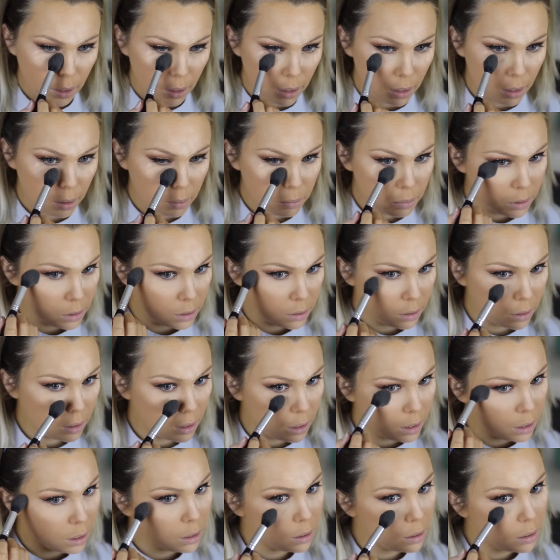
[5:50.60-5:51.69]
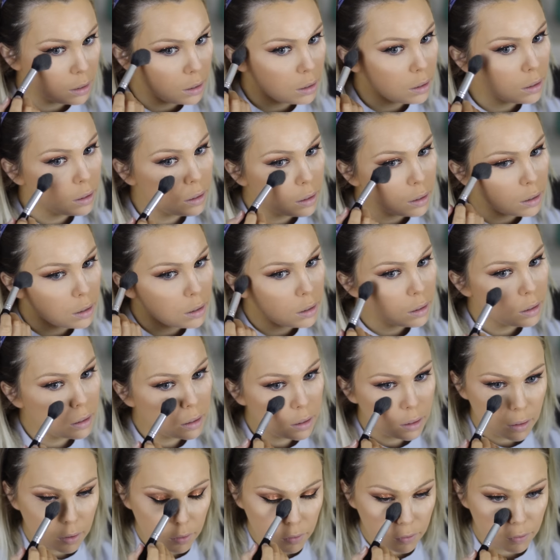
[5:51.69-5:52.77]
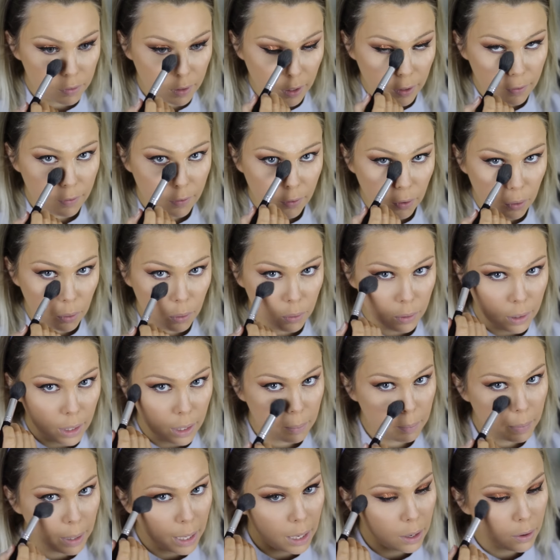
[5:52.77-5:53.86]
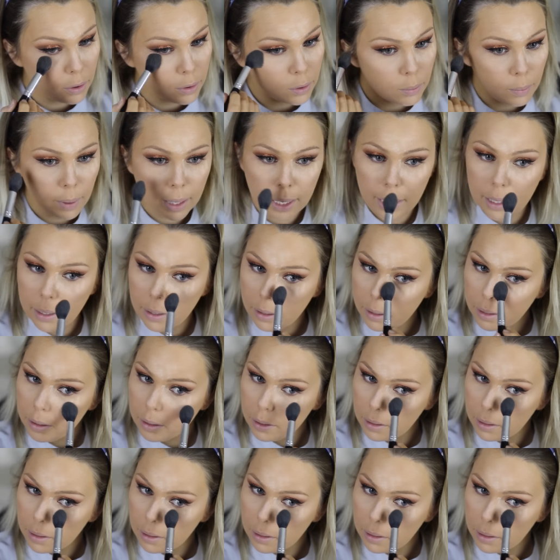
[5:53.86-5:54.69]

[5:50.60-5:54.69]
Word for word: And then I'm just gonna fluff all that powder away.